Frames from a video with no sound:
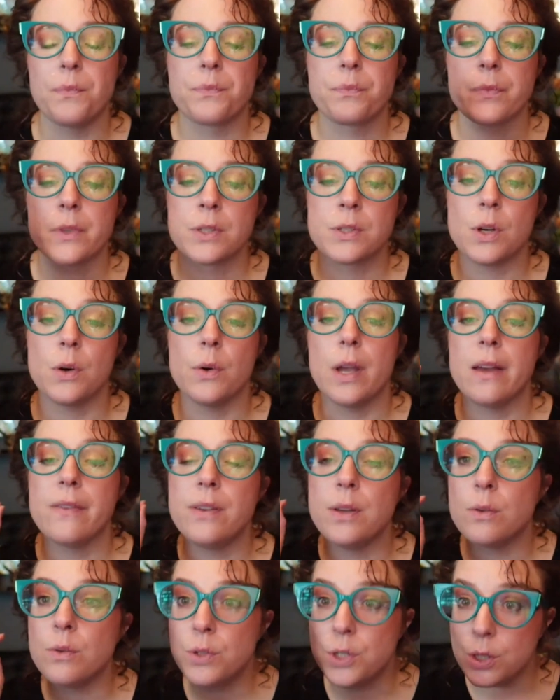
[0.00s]
So if
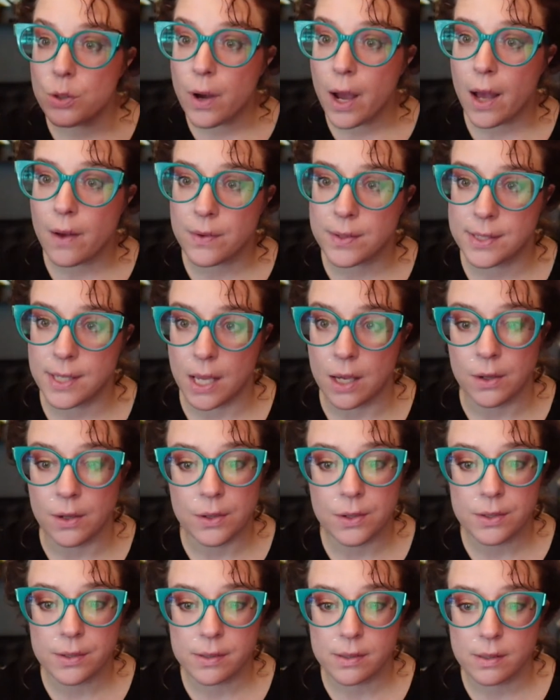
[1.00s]
you do have
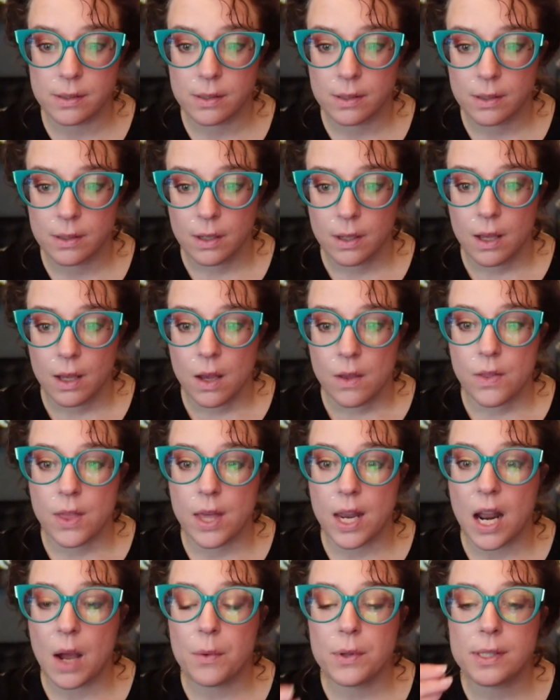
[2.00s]
sales,
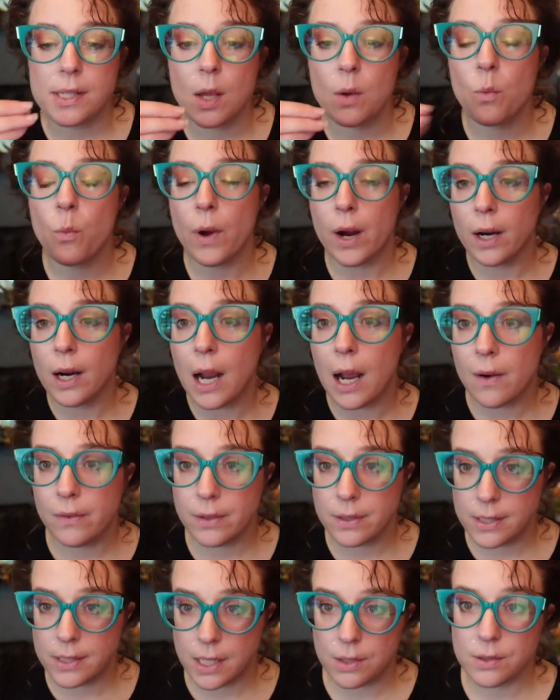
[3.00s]
then I would say, where have
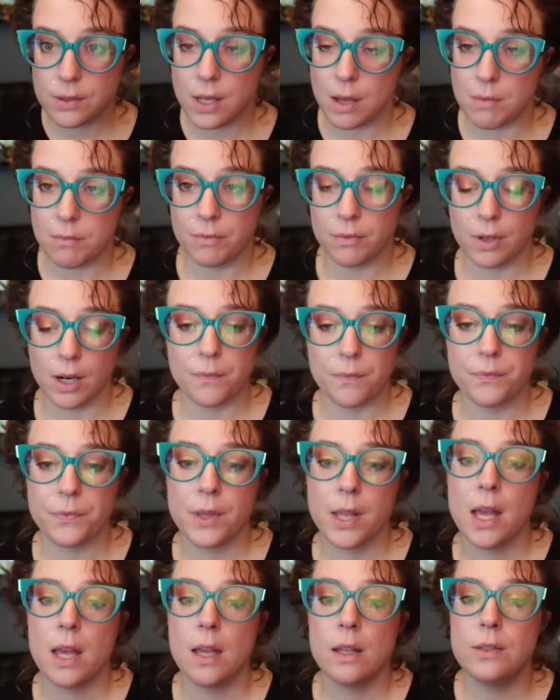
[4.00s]
the sales come from?
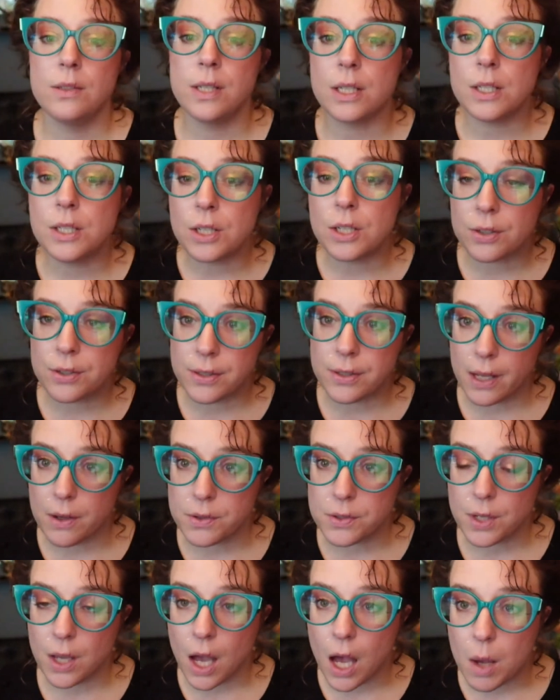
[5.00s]
Did your
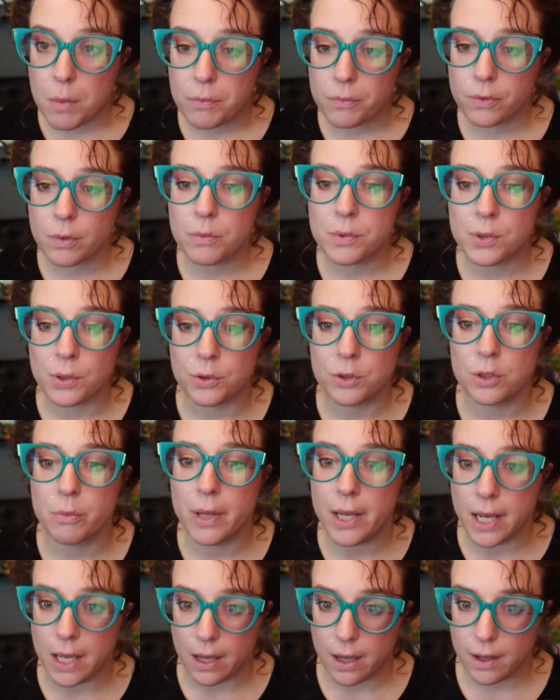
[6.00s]
sales come from social
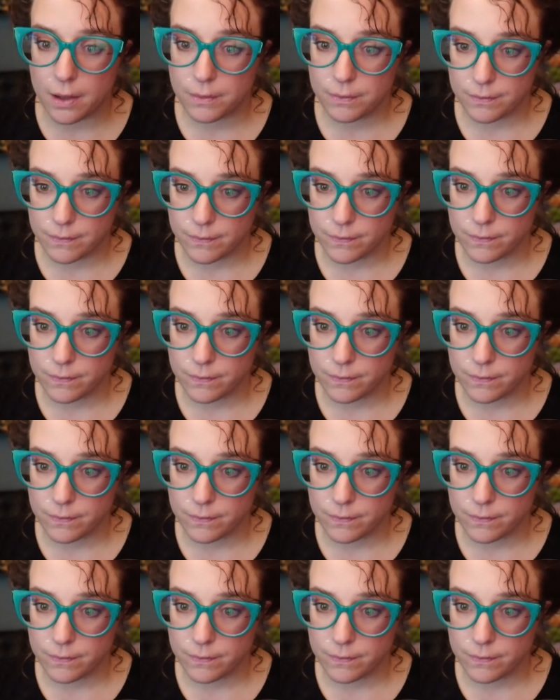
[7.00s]
media?